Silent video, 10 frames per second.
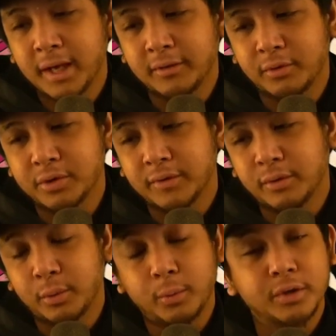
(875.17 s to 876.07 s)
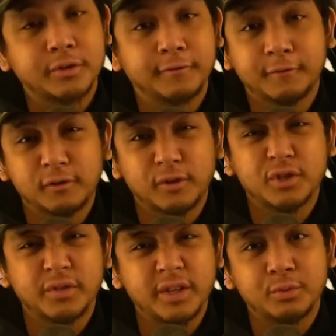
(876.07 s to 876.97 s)
And, of course, if you want to watch the full
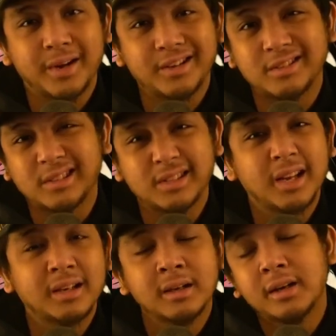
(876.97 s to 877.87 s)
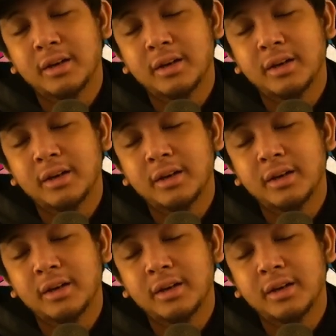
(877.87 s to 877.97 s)
version of these reactions instead,